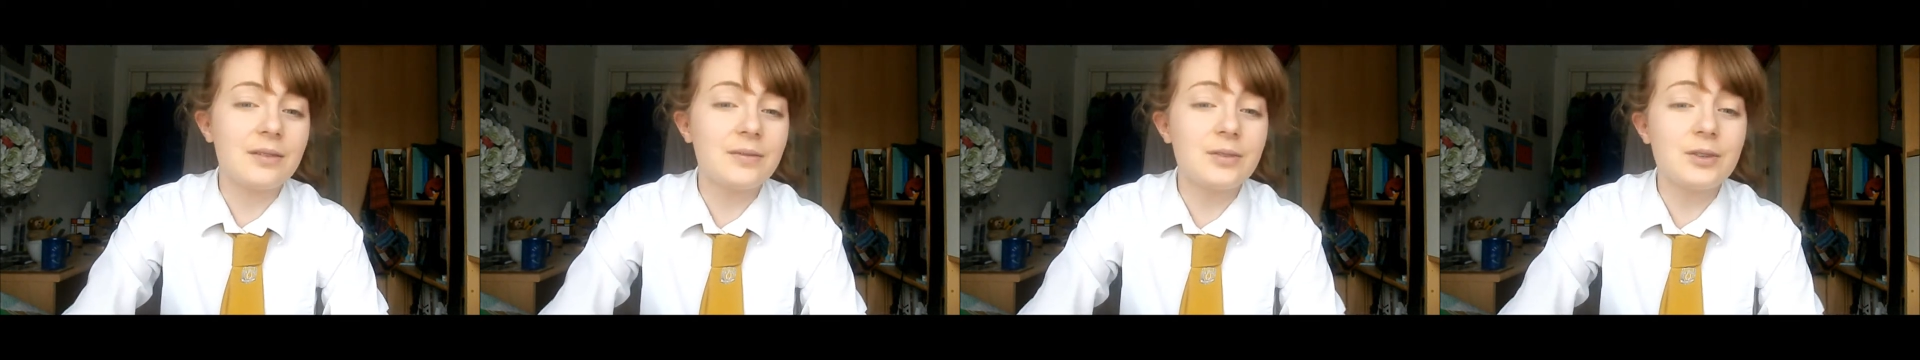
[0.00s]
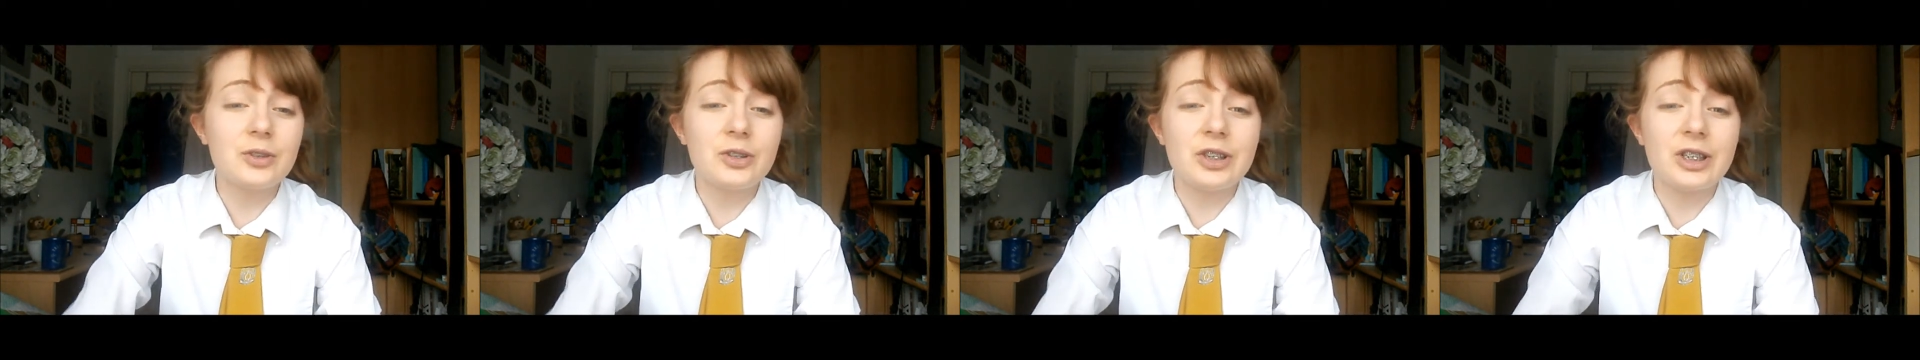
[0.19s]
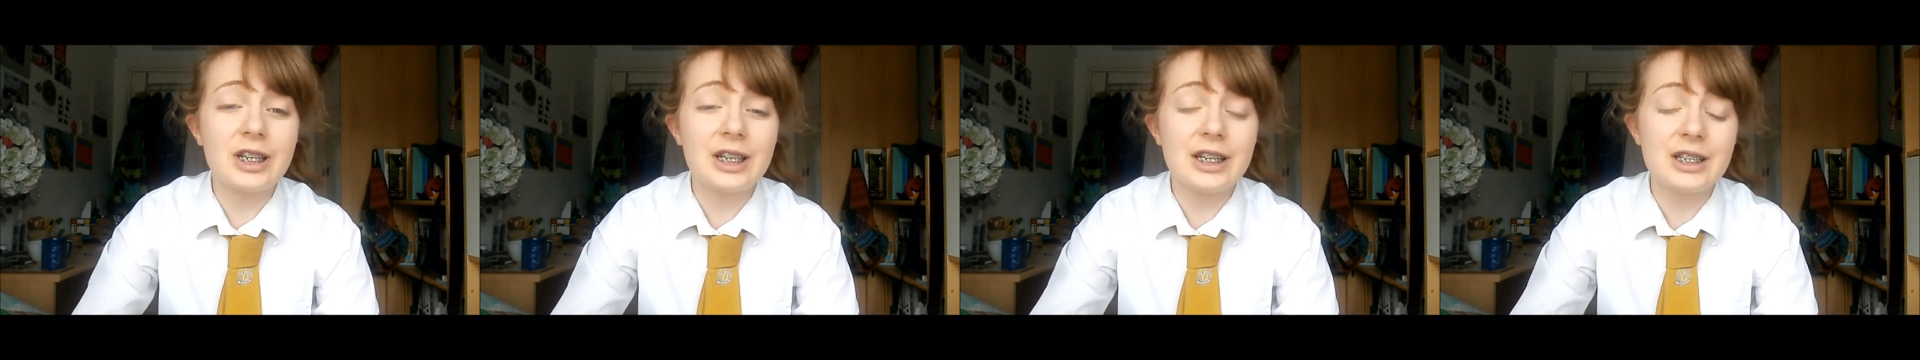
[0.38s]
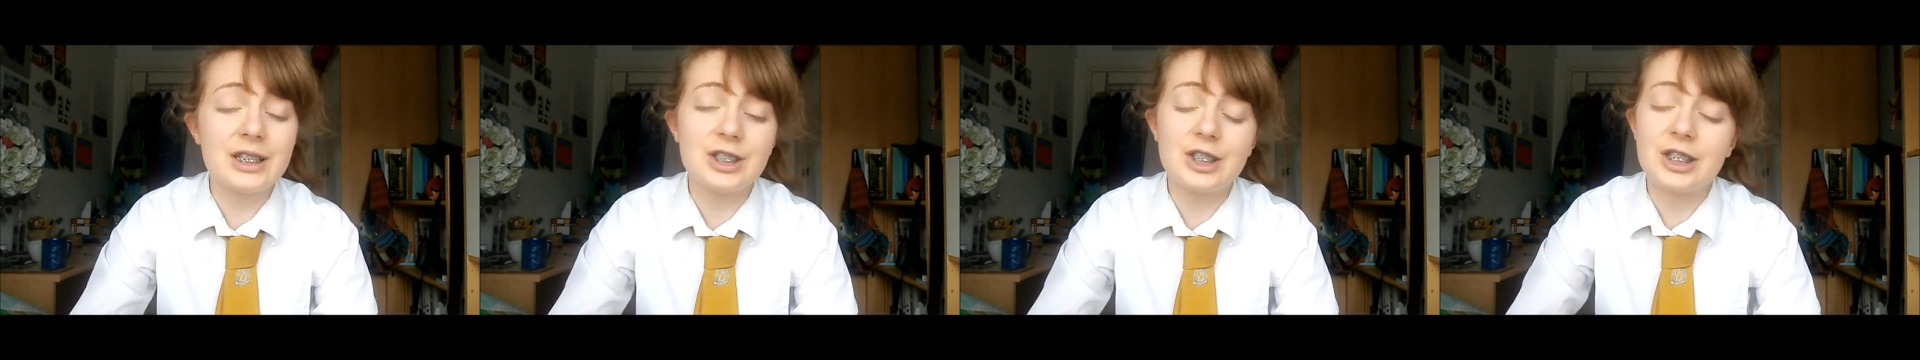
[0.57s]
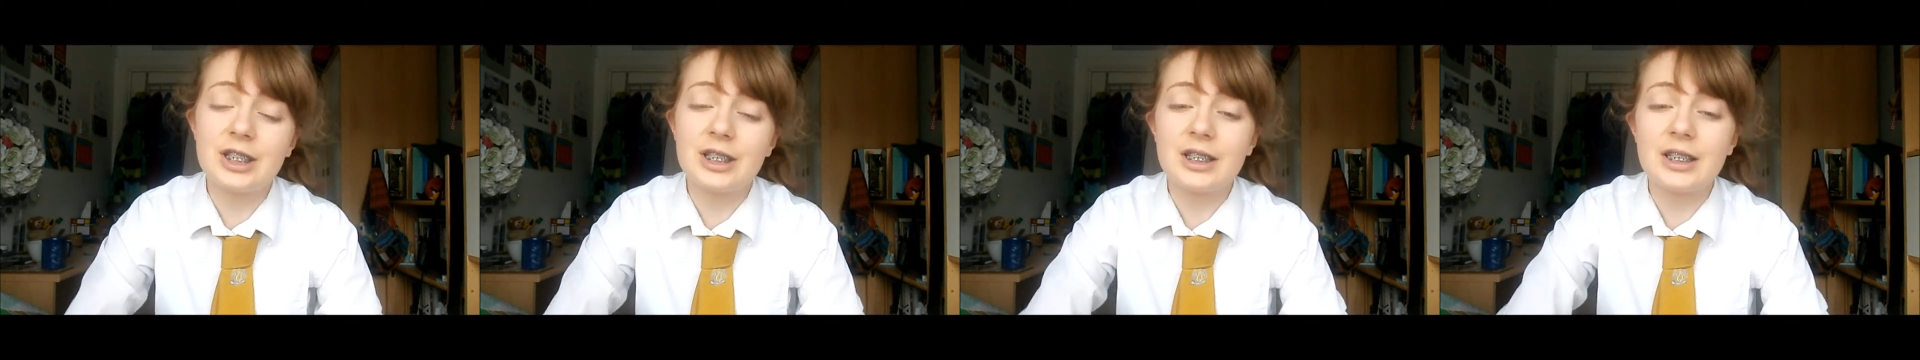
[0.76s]
unfortunately
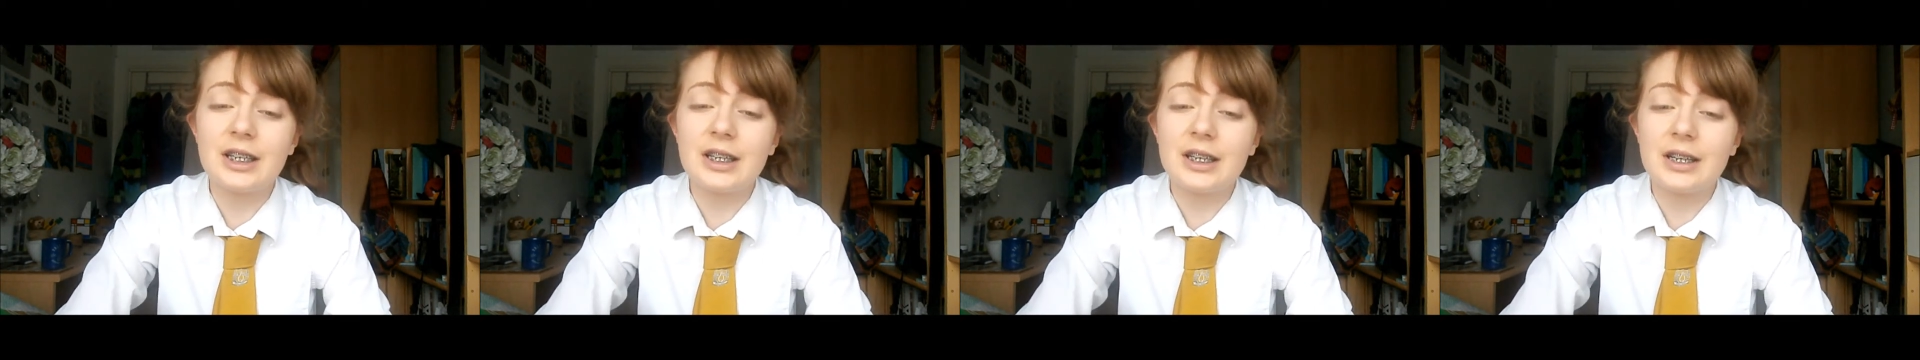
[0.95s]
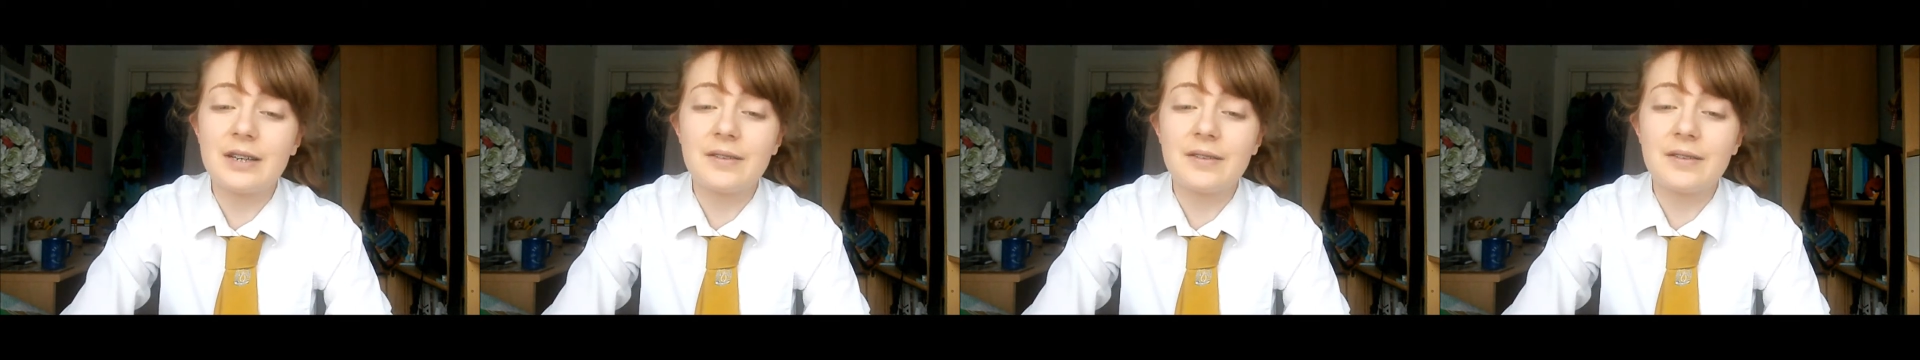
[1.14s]
she